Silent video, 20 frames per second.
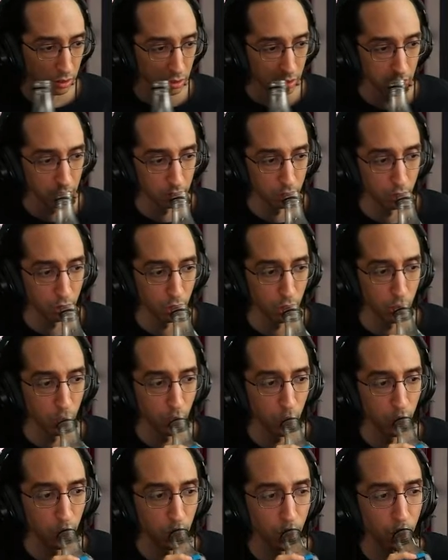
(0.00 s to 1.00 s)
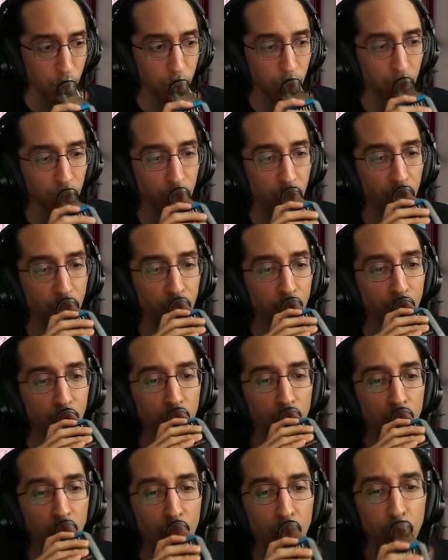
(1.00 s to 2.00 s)

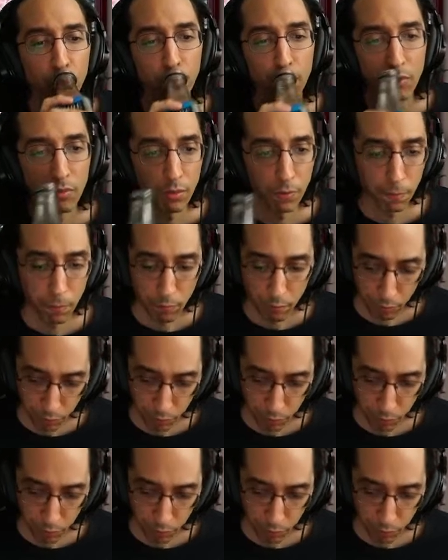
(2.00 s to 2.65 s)
No one is speaking in this clip.